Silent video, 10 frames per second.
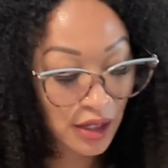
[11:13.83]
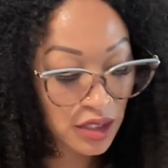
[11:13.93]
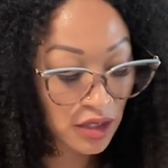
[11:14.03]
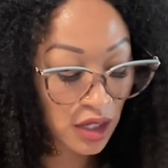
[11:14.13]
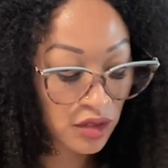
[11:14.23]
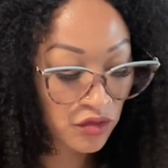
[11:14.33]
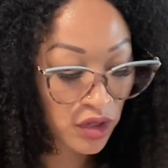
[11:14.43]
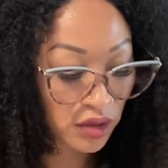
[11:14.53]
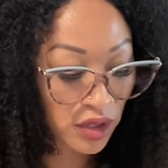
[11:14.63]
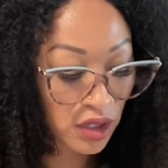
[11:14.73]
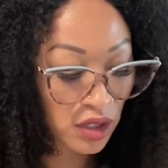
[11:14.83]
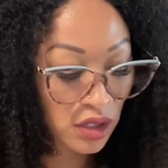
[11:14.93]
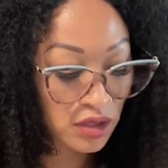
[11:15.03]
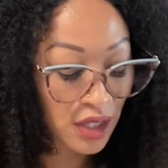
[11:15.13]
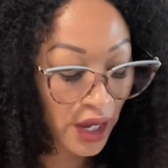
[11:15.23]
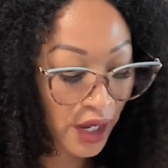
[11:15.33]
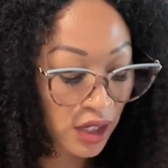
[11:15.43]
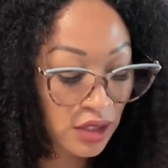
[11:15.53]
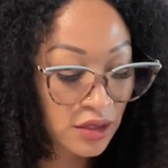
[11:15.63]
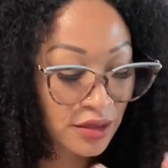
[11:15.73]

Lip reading: and very like,